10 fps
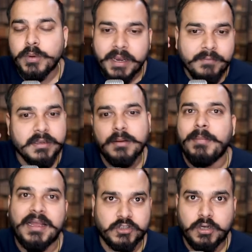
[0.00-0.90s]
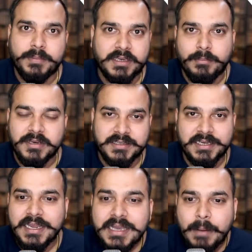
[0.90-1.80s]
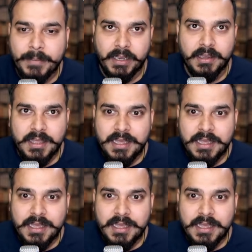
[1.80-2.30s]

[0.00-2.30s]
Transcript: wherever the maths topic are basically coming.